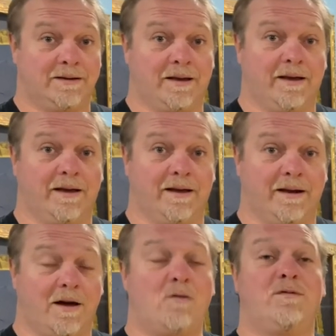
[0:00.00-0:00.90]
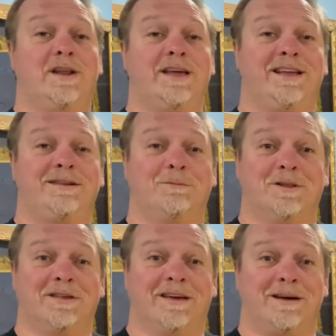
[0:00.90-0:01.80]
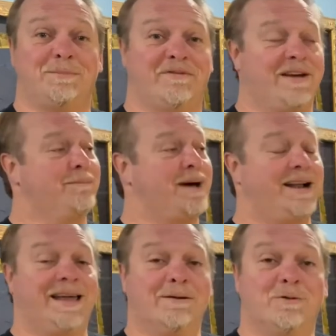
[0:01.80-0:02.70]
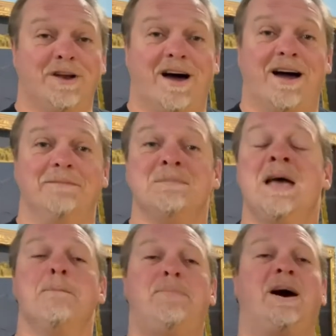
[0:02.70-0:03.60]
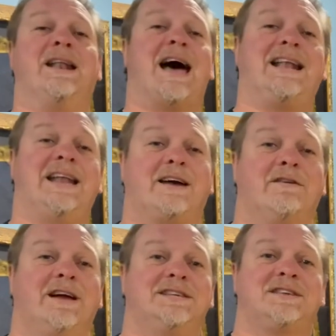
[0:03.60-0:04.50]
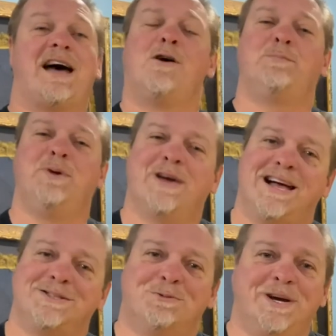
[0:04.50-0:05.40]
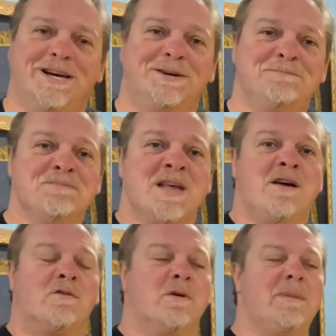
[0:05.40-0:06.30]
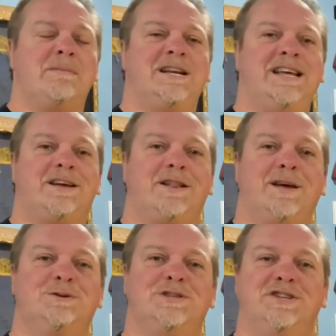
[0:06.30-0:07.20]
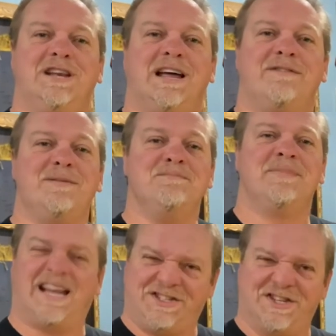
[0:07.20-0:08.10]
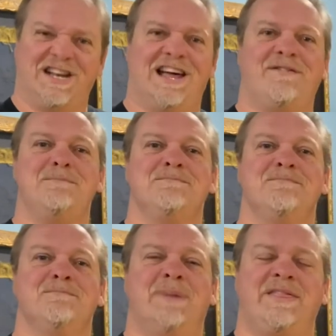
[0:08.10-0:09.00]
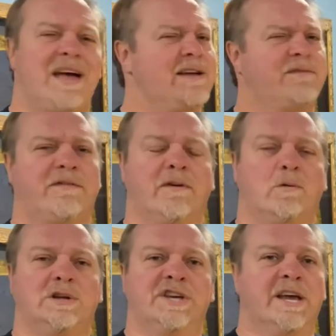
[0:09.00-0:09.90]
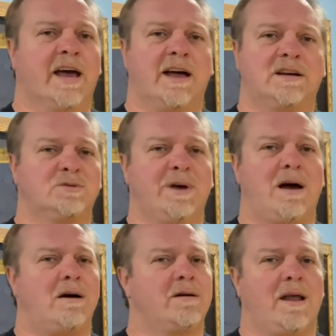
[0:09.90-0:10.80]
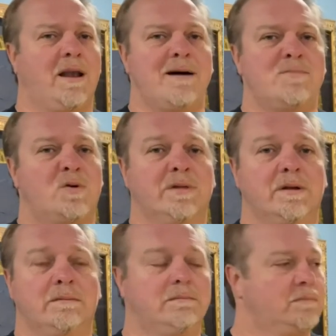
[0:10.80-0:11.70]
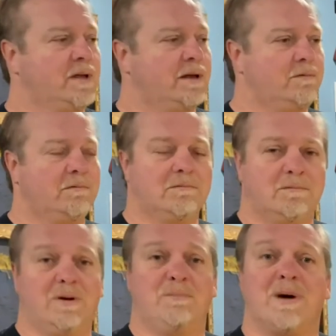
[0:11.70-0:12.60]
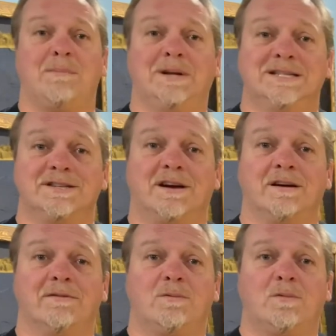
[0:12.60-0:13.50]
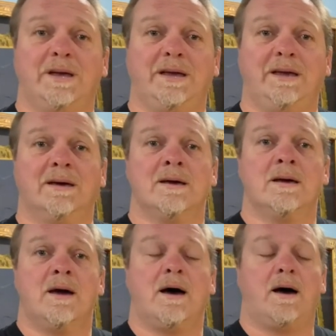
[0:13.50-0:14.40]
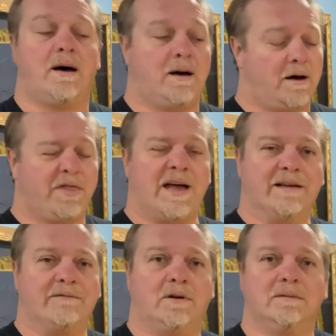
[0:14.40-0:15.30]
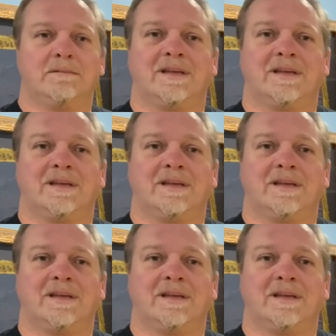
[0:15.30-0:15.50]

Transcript: And hopefully, with the help of everybody, it will not. But I digress. I hope you guys are well. Remember to tell those that you love them that you love them. Be thankful for what you got because we all got a lot more than, than we probably deserve. We uh, are thankful.